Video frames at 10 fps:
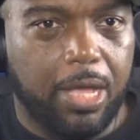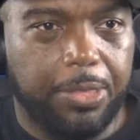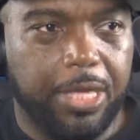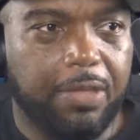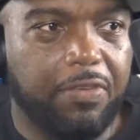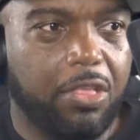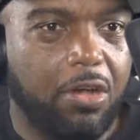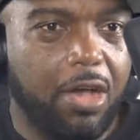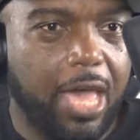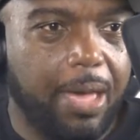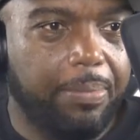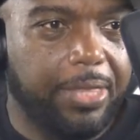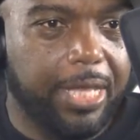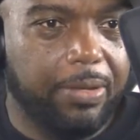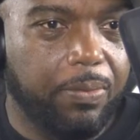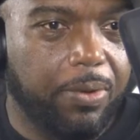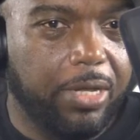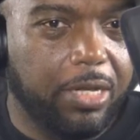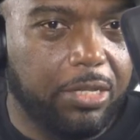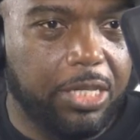I think if it all happened at
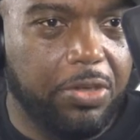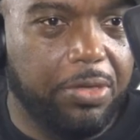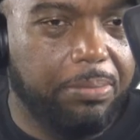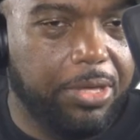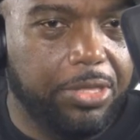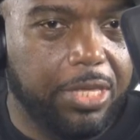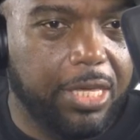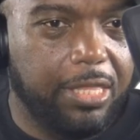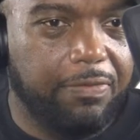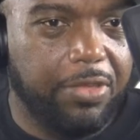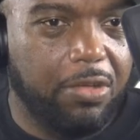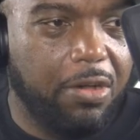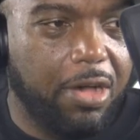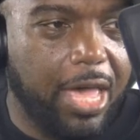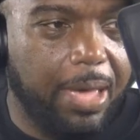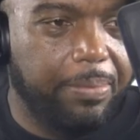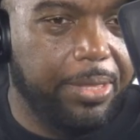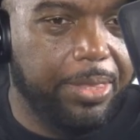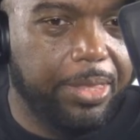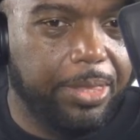one, because here in Michigan, if it all
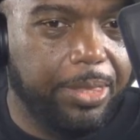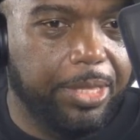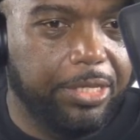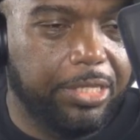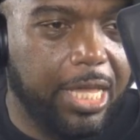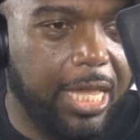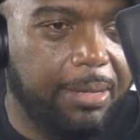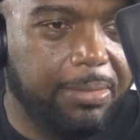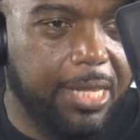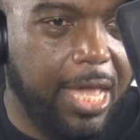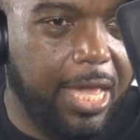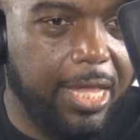happened the same day.